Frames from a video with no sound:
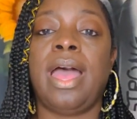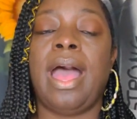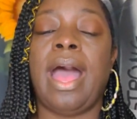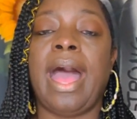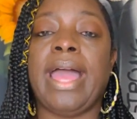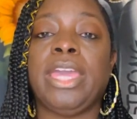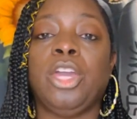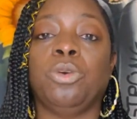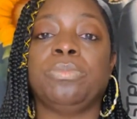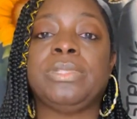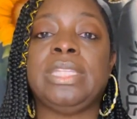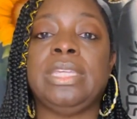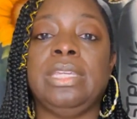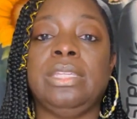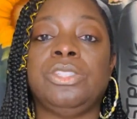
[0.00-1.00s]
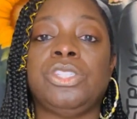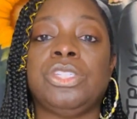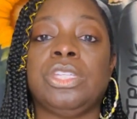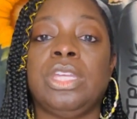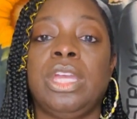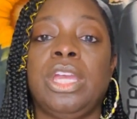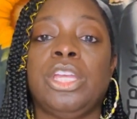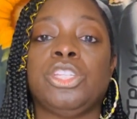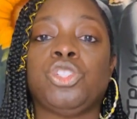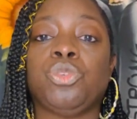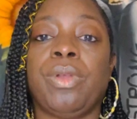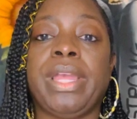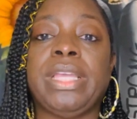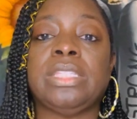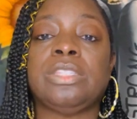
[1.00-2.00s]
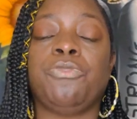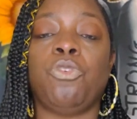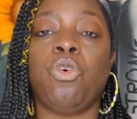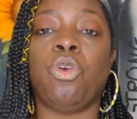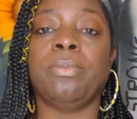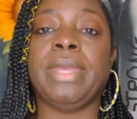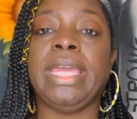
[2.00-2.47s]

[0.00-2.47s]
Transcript: I help teach, transform,